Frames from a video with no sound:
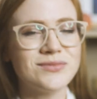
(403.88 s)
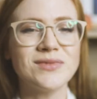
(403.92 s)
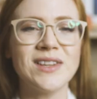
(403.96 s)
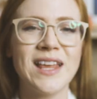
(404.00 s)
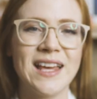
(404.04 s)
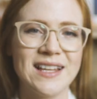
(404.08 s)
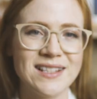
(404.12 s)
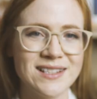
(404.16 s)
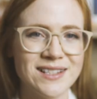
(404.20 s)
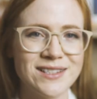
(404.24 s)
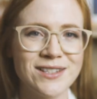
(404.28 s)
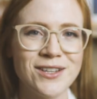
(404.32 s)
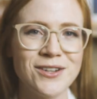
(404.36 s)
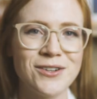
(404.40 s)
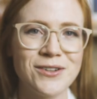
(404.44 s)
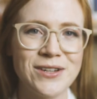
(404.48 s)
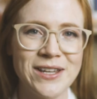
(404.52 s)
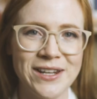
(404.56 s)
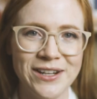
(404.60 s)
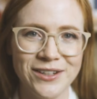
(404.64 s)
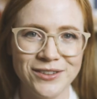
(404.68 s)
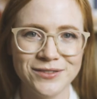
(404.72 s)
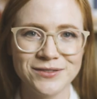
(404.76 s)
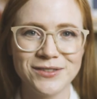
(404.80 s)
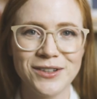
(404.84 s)
Yes, so
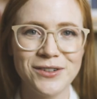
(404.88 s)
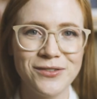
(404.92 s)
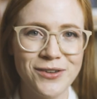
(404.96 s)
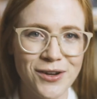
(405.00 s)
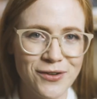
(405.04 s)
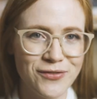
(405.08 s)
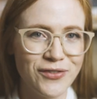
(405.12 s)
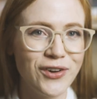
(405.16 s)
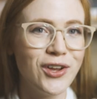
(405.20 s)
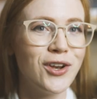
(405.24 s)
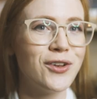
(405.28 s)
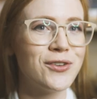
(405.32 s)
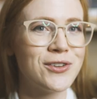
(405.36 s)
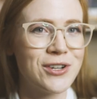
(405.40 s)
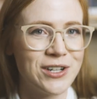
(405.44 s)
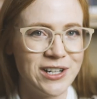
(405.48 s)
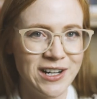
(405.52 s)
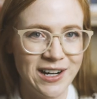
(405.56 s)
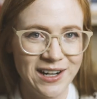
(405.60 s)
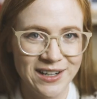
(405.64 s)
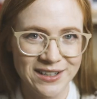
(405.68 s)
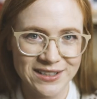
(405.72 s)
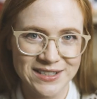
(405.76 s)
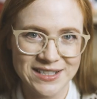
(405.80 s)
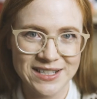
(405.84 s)
you know, follow your
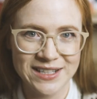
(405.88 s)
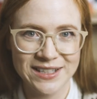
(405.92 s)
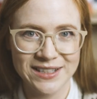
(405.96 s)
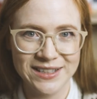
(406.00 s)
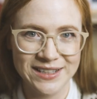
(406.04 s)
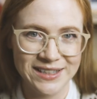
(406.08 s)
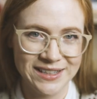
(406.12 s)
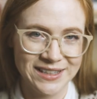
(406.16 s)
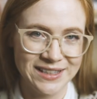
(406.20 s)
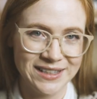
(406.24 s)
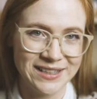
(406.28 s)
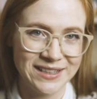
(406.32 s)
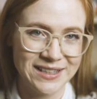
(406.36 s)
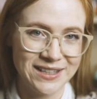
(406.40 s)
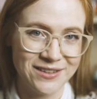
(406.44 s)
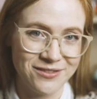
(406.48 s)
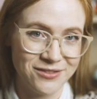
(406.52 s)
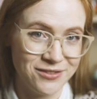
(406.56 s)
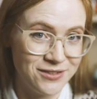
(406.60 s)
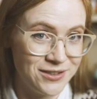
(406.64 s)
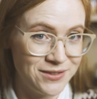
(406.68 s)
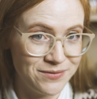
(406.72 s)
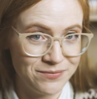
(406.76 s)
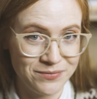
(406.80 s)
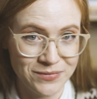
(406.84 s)
heart
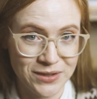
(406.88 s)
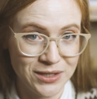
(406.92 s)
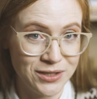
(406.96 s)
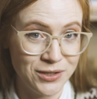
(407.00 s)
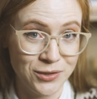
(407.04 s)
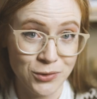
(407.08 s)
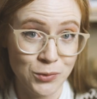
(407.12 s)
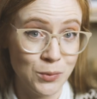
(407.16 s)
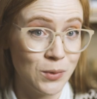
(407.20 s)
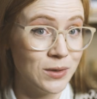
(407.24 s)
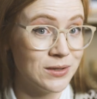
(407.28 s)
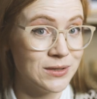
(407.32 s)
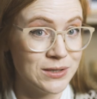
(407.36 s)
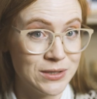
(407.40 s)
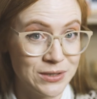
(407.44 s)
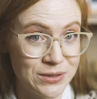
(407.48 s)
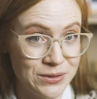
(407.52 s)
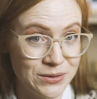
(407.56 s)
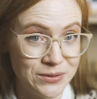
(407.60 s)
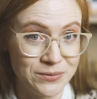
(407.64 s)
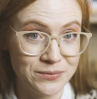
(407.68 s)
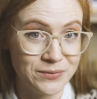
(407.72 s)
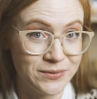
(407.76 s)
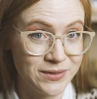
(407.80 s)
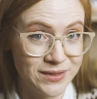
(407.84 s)
if you want
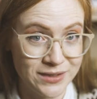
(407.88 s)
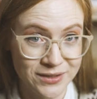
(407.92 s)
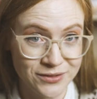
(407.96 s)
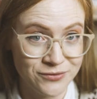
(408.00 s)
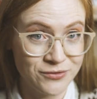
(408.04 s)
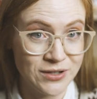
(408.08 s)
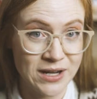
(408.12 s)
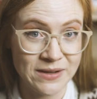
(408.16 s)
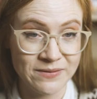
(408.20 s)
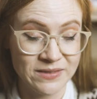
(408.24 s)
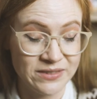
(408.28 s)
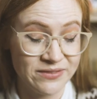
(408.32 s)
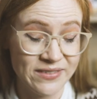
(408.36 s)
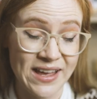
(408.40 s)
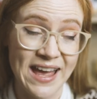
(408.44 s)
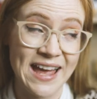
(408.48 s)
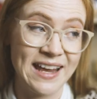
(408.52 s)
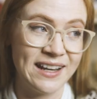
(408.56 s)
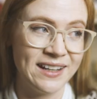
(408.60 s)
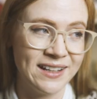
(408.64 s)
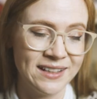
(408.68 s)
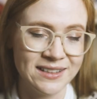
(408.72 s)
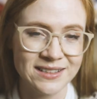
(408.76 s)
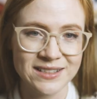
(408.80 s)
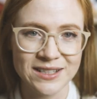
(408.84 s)
to drive a
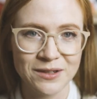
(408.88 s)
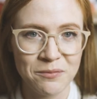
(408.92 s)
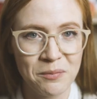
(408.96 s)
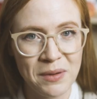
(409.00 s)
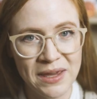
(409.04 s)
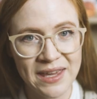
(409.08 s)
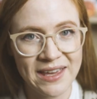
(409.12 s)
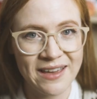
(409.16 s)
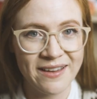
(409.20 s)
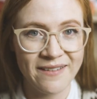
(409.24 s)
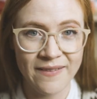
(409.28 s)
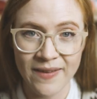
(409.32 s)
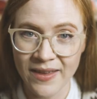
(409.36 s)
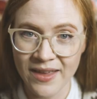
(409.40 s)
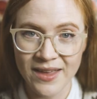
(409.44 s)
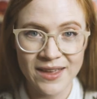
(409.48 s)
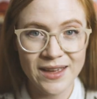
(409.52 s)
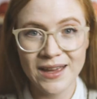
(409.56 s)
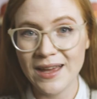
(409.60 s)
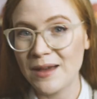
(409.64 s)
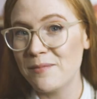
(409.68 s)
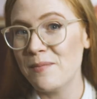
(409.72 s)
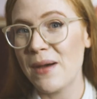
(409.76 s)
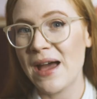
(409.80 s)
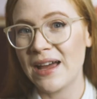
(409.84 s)
van and to be a
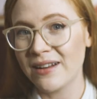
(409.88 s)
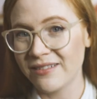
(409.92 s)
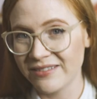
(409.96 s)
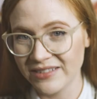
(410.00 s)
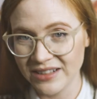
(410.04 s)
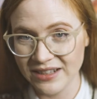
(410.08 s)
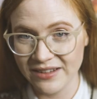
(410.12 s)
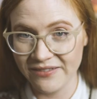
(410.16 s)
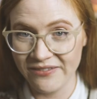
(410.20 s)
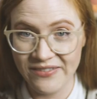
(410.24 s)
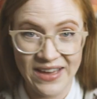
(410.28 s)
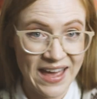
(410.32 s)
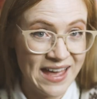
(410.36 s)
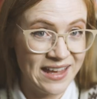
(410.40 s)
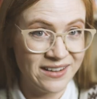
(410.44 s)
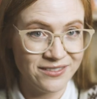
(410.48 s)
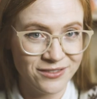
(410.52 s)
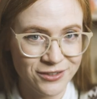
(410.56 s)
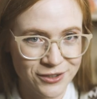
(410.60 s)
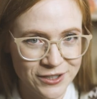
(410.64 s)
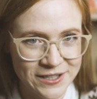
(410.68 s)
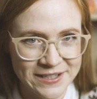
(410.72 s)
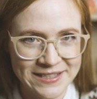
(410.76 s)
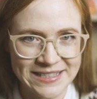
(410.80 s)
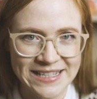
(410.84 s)
man with a van
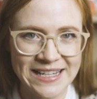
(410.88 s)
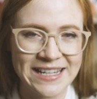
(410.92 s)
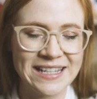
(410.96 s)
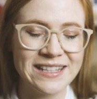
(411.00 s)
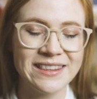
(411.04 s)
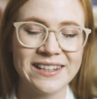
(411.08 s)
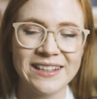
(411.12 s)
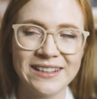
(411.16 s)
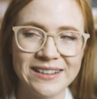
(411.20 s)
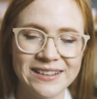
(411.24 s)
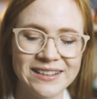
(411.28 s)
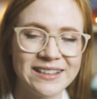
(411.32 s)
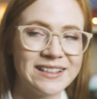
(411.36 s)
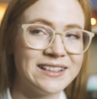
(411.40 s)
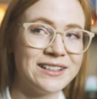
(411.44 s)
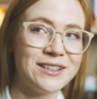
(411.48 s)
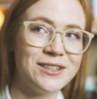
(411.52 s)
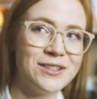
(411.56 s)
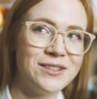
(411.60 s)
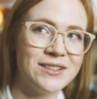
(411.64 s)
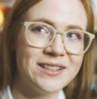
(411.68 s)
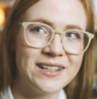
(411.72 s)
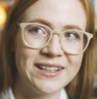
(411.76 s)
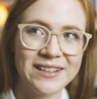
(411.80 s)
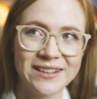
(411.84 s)
for a day, then
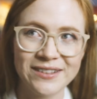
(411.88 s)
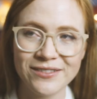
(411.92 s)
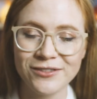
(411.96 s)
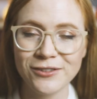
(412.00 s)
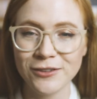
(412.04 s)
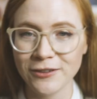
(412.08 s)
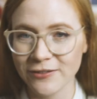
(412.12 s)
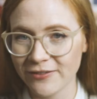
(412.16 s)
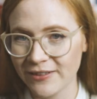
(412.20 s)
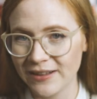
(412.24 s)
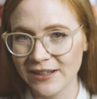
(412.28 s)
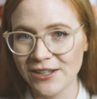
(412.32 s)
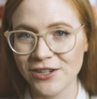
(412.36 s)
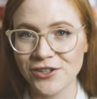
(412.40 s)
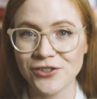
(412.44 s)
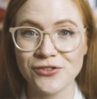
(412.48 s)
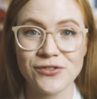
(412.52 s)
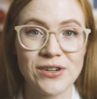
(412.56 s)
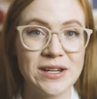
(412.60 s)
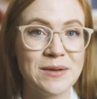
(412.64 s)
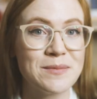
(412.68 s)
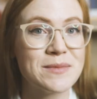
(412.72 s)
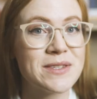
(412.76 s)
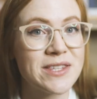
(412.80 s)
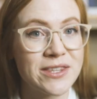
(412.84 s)
you can fulfill your
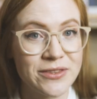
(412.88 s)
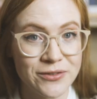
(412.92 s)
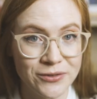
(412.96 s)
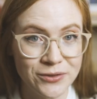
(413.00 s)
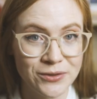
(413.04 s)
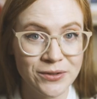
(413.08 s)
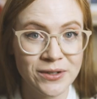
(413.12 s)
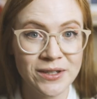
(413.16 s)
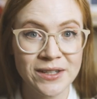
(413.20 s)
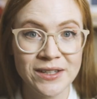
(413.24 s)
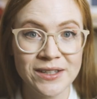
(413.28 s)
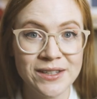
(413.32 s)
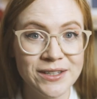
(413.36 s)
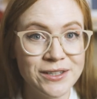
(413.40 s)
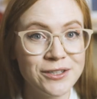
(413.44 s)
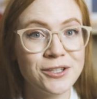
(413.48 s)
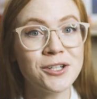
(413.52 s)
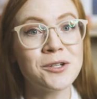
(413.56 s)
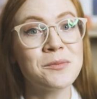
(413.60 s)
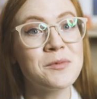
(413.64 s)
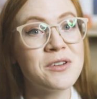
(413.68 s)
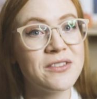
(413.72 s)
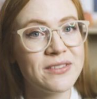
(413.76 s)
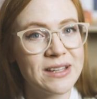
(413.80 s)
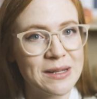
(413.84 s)
dreams through
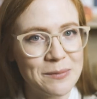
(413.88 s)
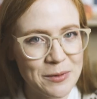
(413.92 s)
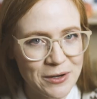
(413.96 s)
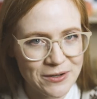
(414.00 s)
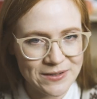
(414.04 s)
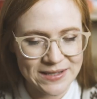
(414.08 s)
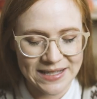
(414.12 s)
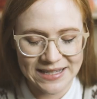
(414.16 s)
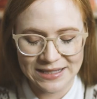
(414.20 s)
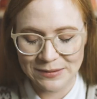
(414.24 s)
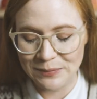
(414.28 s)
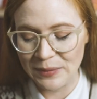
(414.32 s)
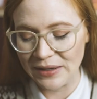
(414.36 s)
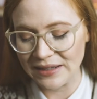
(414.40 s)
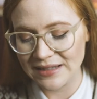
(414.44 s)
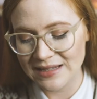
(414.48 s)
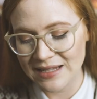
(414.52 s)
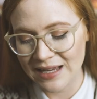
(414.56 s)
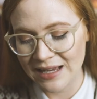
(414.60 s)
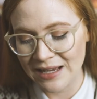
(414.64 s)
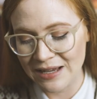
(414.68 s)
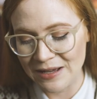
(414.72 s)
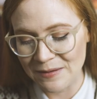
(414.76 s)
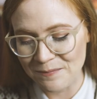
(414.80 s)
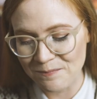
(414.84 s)
your moving process, but